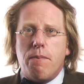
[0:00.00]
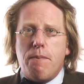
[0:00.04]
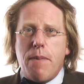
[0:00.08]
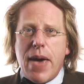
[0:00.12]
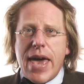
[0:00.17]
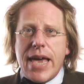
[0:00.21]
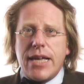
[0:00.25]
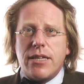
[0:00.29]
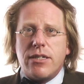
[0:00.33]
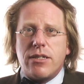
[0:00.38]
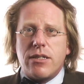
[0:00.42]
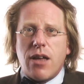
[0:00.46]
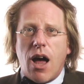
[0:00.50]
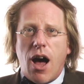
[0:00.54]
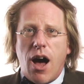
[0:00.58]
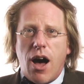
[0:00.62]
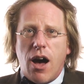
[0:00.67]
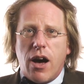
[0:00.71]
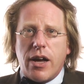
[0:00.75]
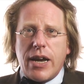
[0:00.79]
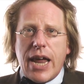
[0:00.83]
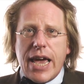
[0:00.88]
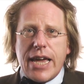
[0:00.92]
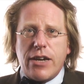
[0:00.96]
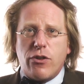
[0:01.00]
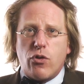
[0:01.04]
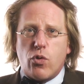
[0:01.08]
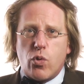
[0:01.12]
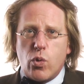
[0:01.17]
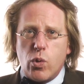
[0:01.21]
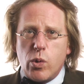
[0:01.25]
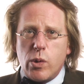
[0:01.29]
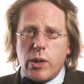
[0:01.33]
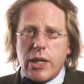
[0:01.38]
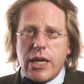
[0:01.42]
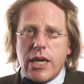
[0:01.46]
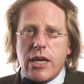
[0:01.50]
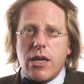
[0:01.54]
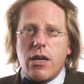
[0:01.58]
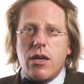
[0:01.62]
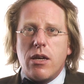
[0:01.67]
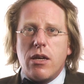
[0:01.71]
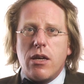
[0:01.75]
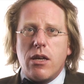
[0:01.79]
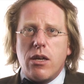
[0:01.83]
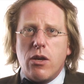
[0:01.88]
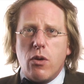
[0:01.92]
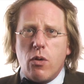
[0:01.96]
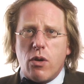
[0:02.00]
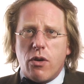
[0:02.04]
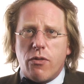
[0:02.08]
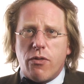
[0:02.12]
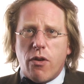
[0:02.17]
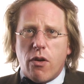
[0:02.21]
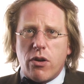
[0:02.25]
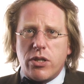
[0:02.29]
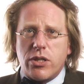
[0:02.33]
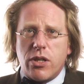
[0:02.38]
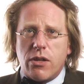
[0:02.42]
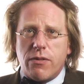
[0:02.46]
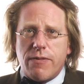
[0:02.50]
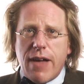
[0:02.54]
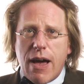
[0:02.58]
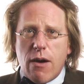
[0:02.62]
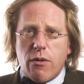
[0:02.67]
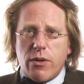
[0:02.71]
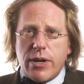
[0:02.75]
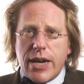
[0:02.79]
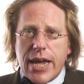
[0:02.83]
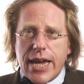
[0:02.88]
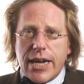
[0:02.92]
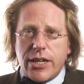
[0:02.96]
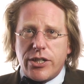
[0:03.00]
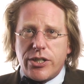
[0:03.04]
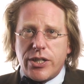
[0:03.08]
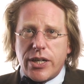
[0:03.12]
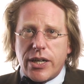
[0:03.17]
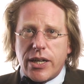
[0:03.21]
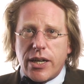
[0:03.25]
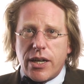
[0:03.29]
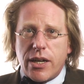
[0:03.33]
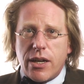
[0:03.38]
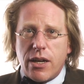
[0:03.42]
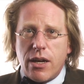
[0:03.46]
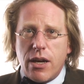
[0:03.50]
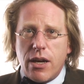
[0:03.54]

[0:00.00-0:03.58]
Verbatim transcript: based on a truly universal foundation.